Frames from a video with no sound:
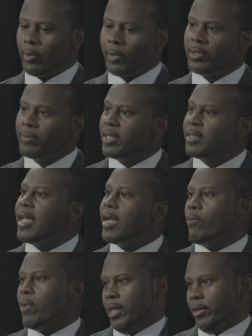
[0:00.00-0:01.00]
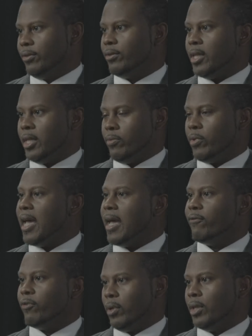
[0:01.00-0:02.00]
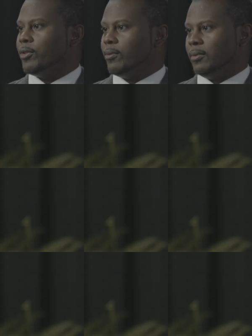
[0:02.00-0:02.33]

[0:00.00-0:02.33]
what are some of the takeaways that you would have for us?